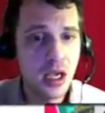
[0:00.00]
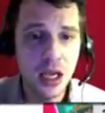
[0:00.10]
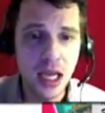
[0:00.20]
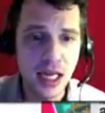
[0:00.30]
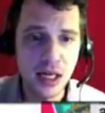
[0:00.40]

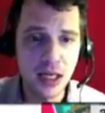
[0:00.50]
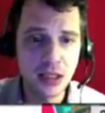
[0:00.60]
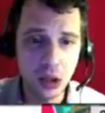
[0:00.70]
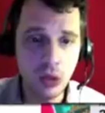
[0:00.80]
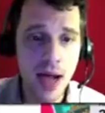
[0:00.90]
And uh,
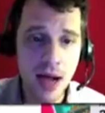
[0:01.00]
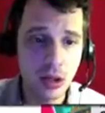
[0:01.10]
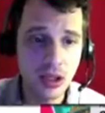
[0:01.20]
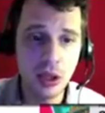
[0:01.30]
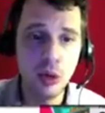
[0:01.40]
two
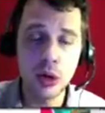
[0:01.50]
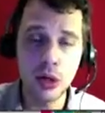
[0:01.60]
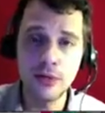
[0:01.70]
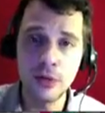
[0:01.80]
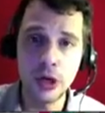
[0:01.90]
hours,
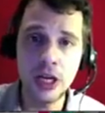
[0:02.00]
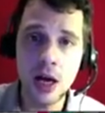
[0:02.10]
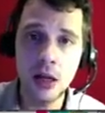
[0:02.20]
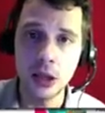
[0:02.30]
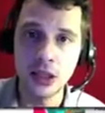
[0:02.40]

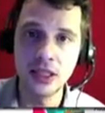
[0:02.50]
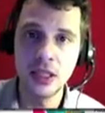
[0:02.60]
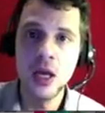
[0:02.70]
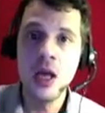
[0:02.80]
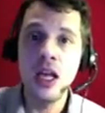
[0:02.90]
$240.
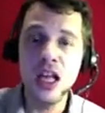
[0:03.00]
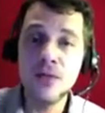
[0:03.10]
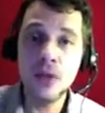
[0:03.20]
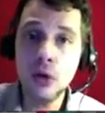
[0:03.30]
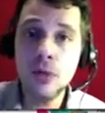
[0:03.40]

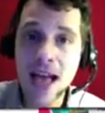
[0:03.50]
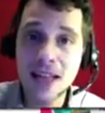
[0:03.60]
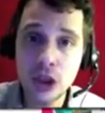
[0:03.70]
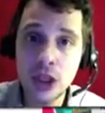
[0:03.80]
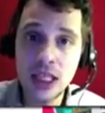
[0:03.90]
If you've
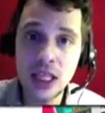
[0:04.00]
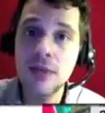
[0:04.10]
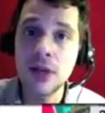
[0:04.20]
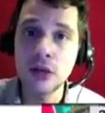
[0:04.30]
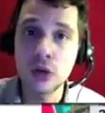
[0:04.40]
actually
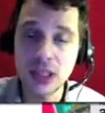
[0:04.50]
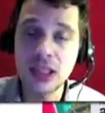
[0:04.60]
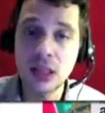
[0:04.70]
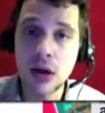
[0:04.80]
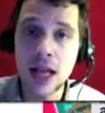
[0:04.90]
given
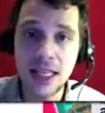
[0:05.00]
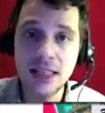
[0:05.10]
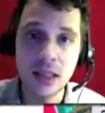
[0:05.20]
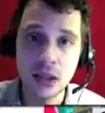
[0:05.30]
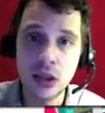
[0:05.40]
Krista
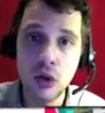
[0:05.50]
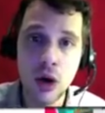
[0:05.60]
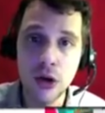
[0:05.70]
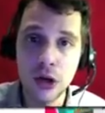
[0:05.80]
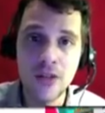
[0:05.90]
Raisa
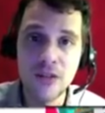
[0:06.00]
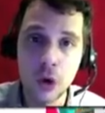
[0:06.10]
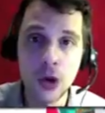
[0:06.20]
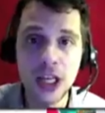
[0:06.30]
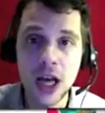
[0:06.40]

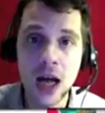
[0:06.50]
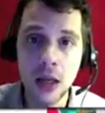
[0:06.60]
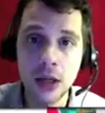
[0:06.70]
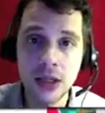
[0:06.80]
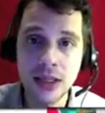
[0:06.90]

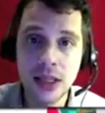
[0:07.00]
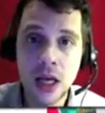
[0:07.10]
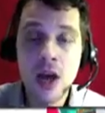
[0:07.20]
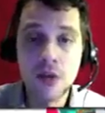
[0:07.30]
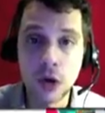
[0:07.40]
$240
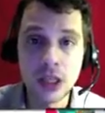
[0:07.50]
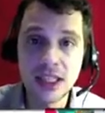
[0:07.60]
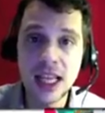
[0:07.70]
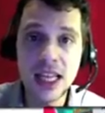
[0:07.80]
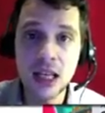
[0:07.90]
for a
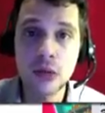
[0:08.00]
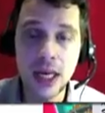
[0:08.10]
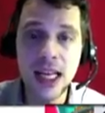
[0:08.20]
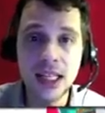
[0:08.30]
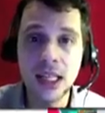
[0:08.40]
psychic
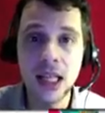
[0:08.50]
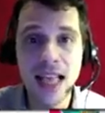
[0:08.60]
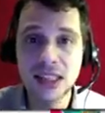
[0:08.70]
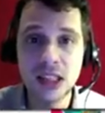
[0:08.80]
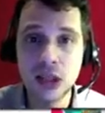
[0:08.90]
reading that
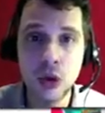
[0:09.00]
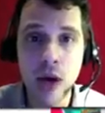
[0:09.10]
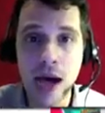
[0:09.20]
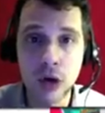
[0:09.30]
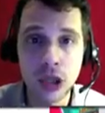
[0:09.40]
lasted two
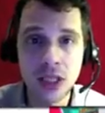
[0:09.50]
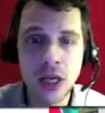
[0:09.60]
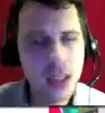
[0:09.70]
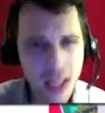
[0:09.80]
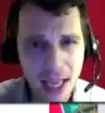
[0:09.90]
hours,
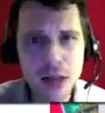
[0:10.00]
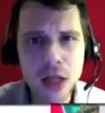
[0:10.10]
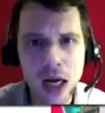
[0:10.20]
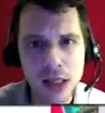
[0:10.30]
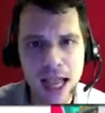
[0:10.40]
get in
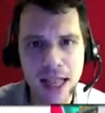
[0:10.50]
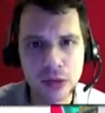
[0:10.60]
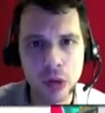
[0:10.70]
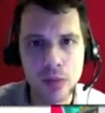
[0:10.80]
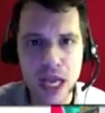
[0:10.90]
contact
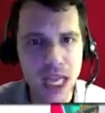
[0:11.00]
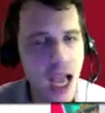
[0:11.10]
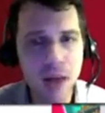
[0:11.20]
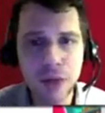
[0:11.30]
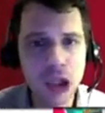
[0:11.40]
with me.
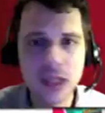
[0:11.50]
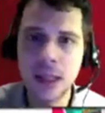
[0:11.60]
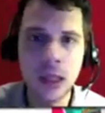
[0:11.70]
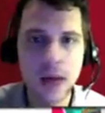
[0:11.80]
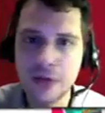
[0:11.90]
I would just
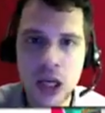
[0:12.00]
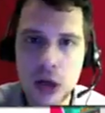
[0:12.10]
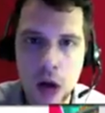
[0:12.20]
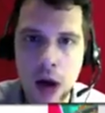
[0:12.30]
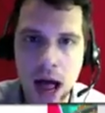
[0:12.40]
love to
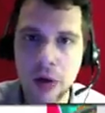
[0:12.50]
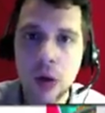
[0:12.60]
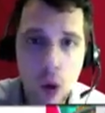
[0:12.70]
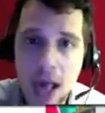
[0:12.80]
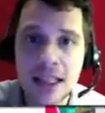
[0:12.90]
know how it
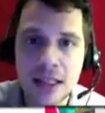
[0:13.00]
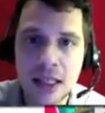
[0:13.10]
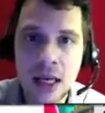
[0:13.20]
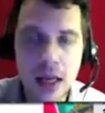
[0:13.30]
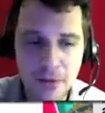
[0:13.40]
went.
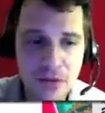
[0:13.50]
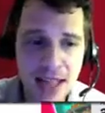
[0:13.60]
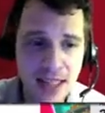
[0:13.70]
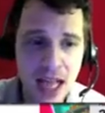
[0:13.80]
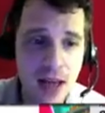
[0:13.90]
In
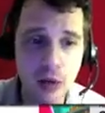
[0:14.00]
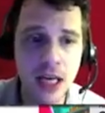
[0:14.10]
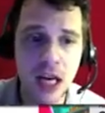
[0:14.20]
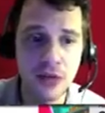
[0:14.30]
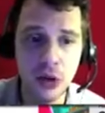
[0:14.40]
fact, I don't
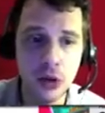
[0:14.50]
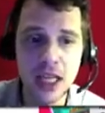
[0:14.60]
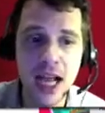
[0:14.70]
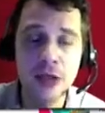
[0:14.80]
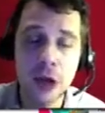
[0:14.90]
care if you only
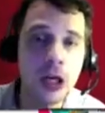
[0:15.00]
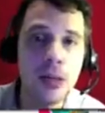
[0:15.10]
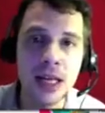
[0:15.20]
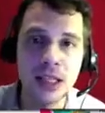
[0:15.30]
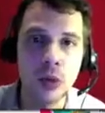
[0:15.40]
got 30
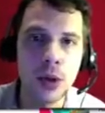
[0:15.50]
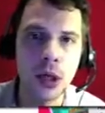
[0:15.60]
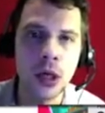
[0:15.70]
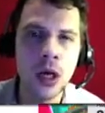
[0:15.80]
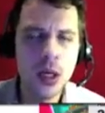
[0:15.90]
minutes with
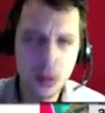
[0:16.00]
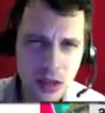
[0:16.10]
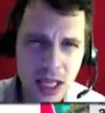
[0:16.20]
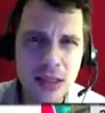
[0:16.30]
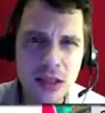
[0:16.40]
her.
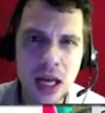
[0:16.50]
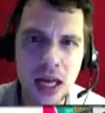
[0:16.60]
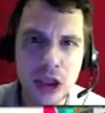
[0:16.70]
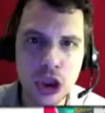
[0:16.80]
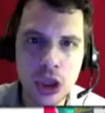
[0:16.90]
Get in
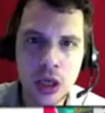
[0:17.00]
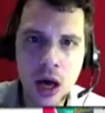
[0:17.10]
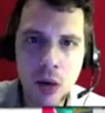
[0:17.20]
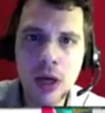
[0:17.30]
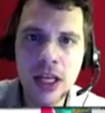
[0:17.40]
touch.
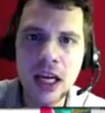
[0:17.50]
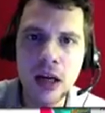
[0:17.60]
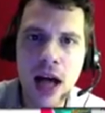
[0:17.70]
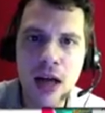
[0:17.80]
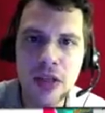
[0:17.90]
I want to hear
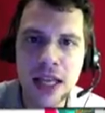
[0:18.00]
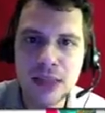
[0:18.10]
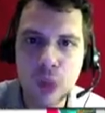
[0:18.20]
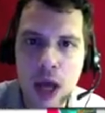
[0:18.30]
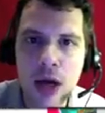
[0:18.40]
how things
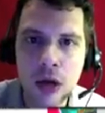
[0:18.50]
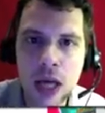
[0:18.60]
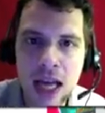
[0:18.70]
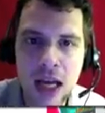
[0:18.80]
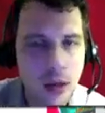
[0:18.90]
went,
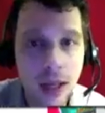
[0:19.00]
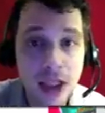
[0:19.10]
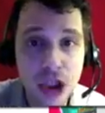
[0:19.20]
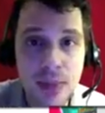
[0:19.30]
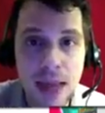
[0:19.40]
okay?
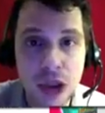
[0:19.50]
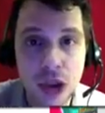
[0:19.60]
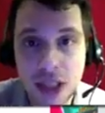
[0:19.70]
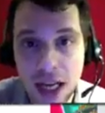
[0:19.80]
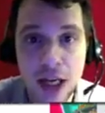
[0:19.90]
Unless she made you
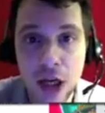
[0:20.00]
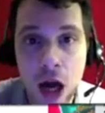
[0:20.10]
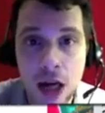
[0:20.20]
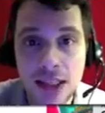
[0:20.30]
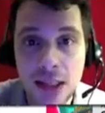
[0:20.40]
sign a
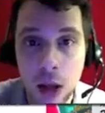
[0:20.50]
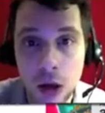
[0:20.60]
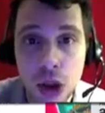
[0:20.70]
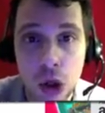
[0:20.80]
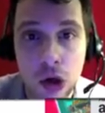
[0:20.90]
non
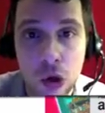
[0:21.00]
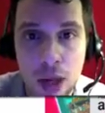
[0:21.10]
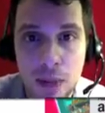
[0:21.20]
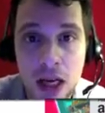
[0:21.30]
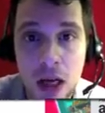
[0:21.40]
disclosure
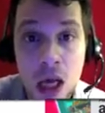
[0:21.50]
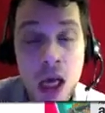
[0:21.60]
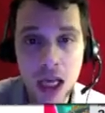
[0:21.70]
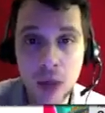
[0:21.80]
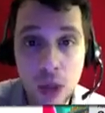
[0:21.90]
agreement,
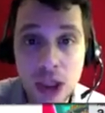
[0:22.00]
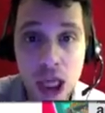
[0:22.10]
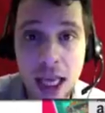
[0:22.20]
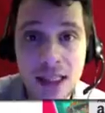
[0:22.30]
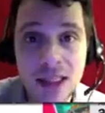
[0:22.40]
in which
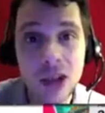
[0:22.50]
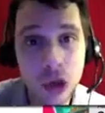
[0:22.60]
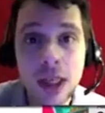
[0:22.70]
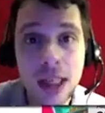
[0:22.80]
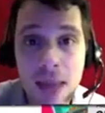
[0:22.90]
case you
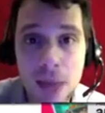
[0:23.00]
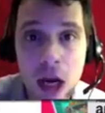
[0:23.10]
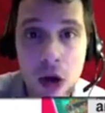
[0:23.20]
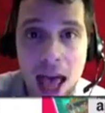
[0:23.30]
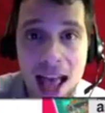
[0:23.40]
can let me
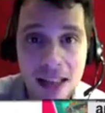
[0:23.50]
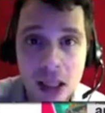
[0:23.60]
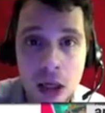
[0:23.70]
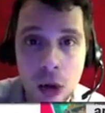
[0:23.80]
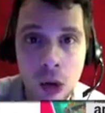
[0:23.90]
know that
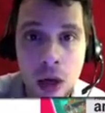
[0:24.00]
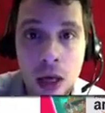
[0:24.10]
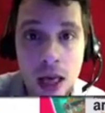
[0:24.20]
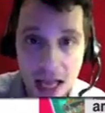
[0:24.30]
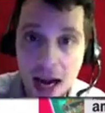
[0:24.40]
too.
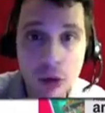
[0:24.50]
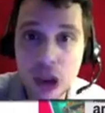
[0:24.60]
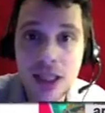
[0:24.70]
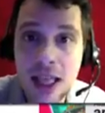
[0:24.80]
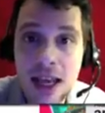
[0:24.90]
And I will
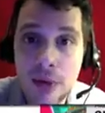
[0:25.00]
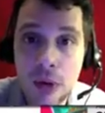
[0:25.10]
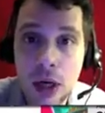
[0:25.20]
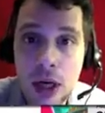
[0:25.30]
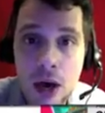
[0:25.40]
just let
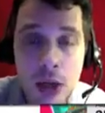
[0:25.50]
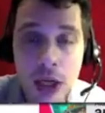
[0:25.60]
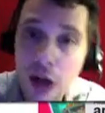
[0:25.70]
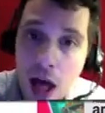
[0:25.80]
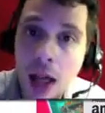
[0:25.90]
everyone know that
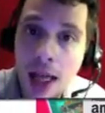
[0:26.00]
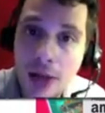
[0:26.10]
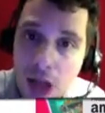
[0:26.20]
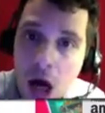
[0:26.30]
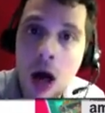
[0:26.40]
you're not allowed
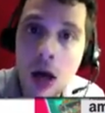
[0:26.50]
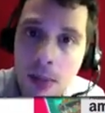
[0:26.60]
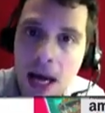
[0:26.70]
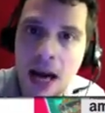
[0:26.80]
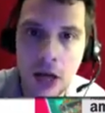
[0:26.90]
to talk
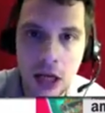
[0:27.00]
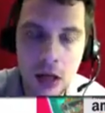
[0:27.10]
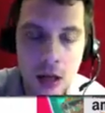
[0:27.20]
about it.